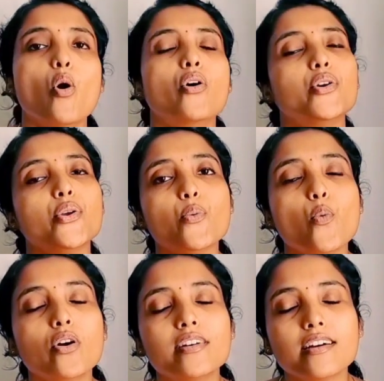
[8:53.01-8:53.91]
or do you
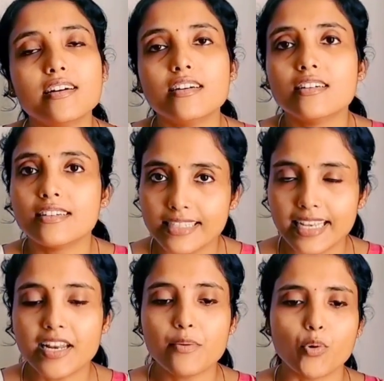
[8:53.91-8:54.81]
want a
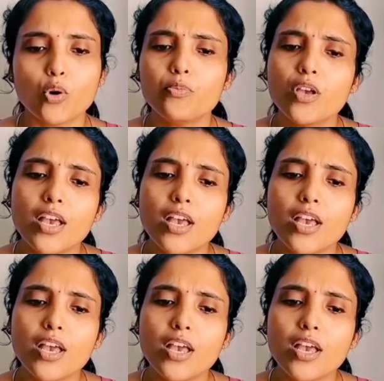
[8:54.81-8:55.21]
DNA probe,